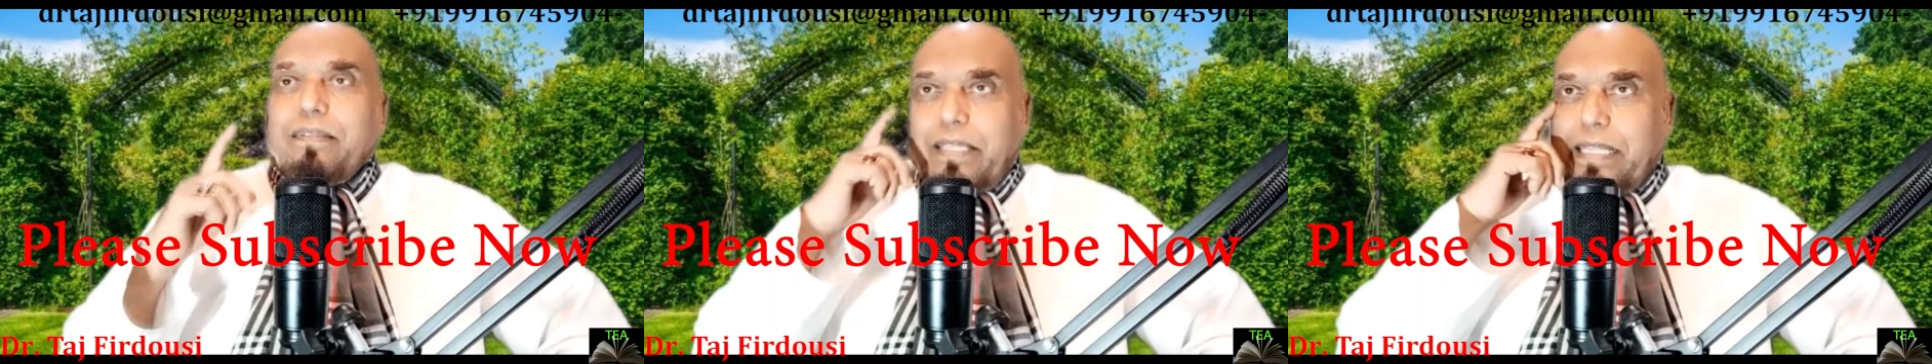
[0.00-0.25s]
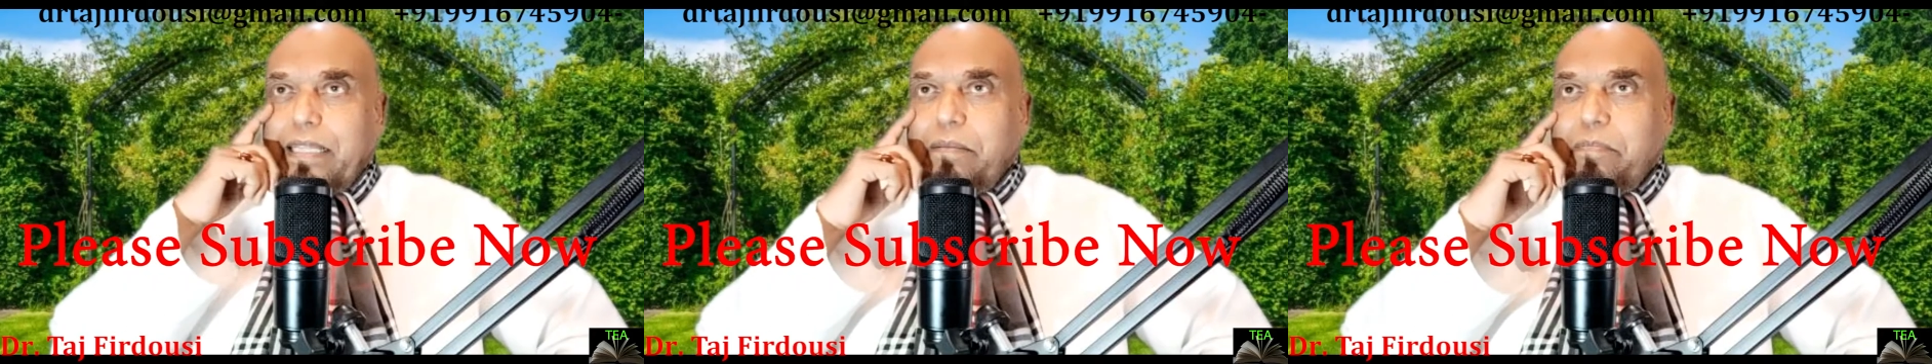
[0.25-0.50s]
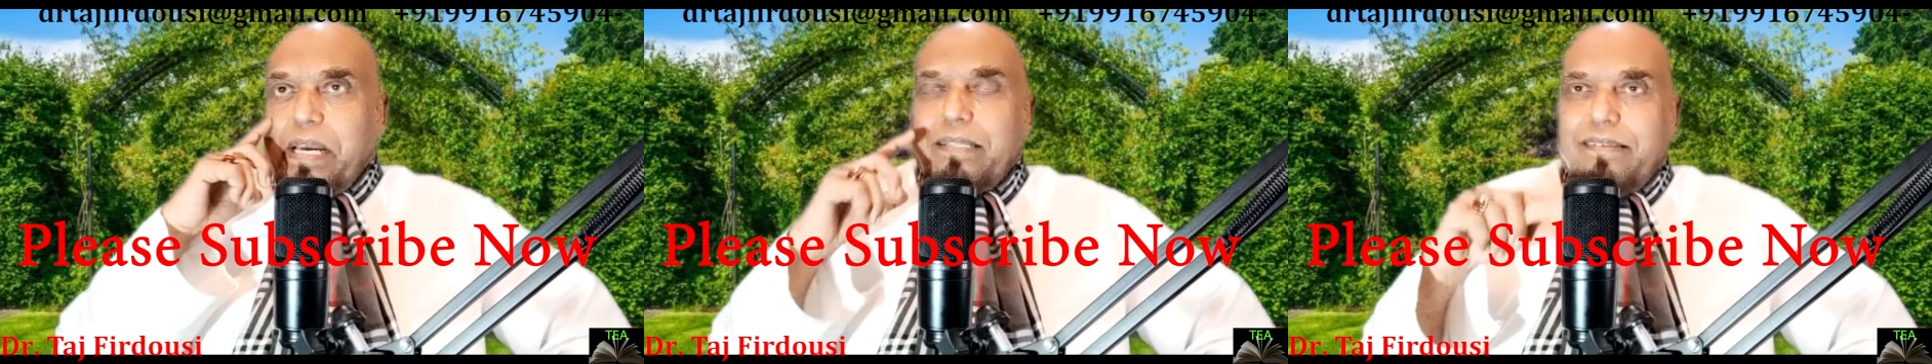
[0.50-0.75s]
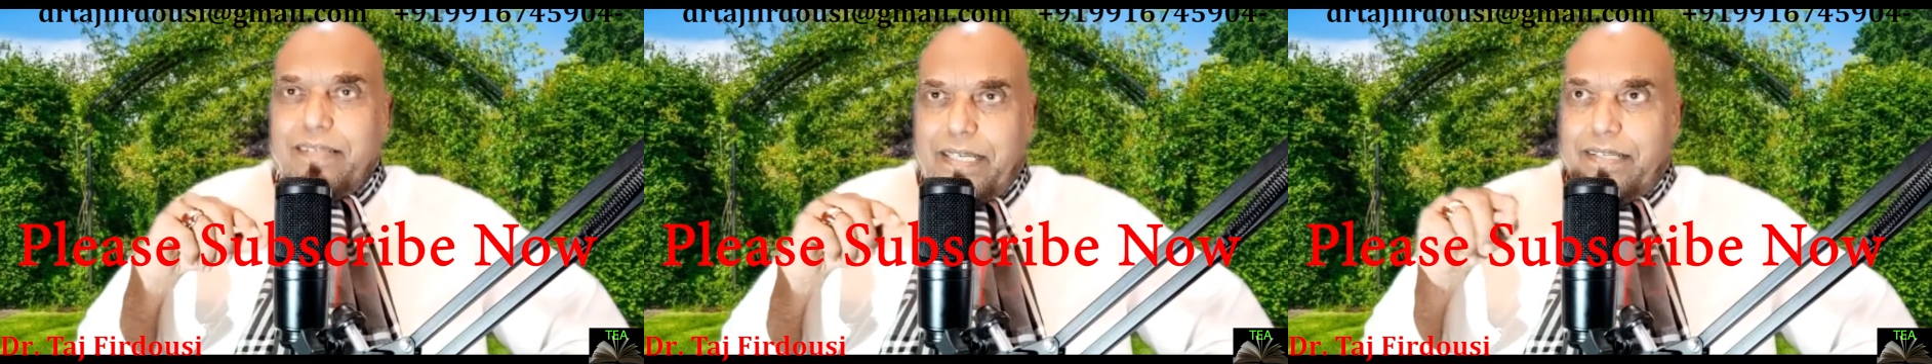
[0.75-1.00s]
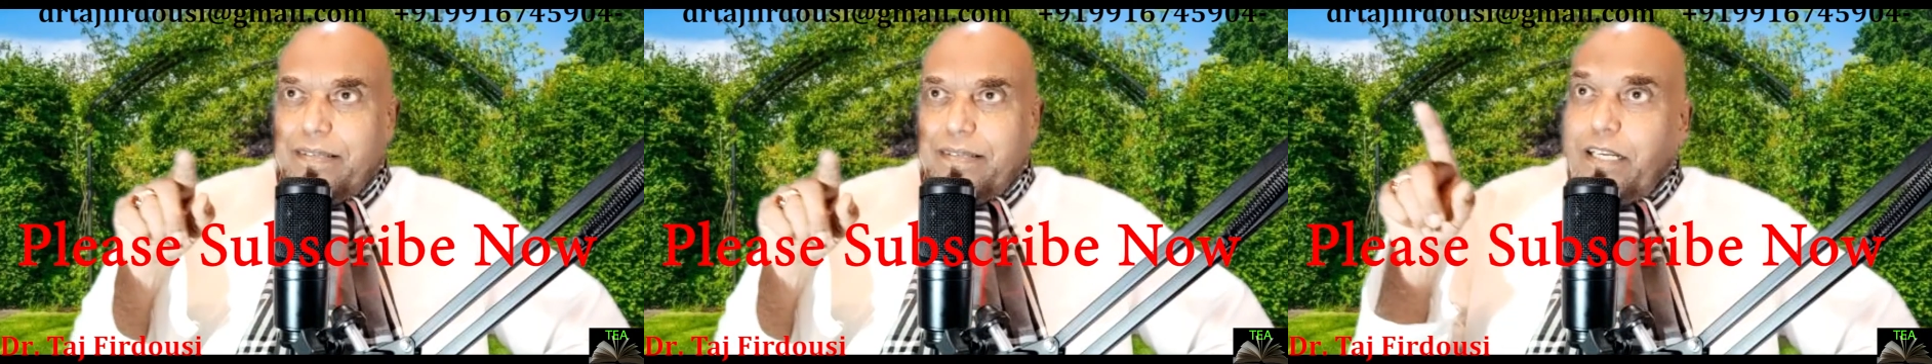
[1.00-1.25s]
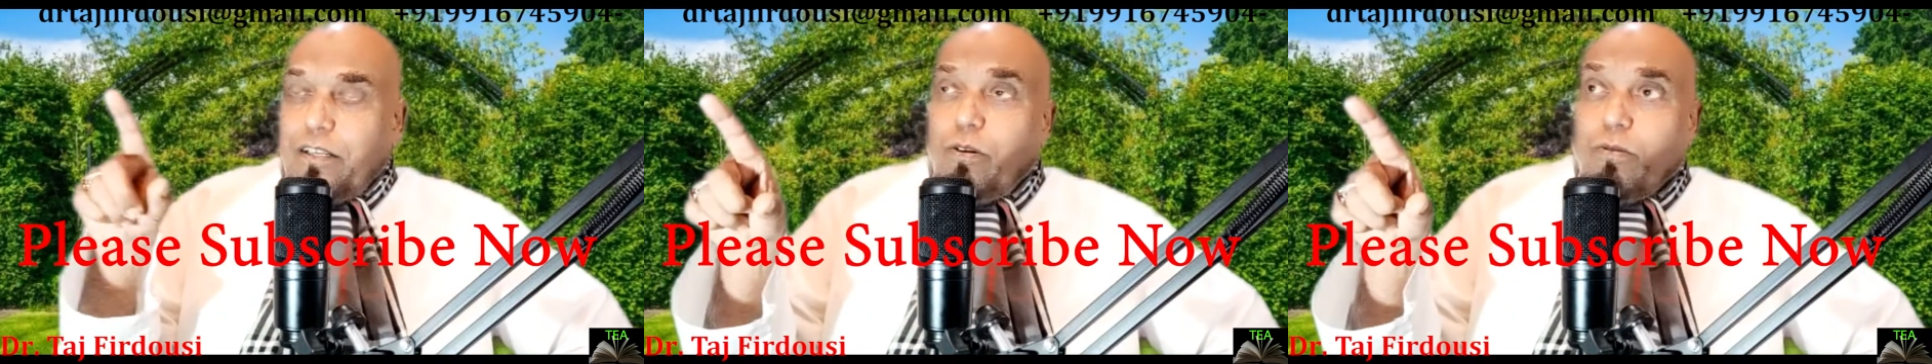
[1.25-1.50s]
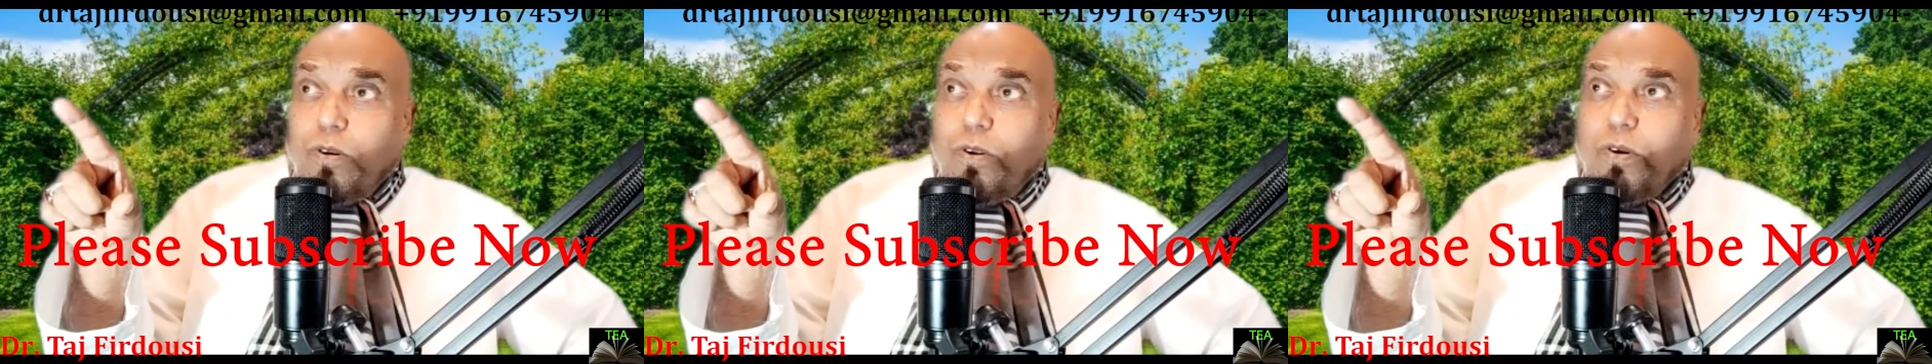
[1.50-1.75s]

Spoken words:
Then the man says, look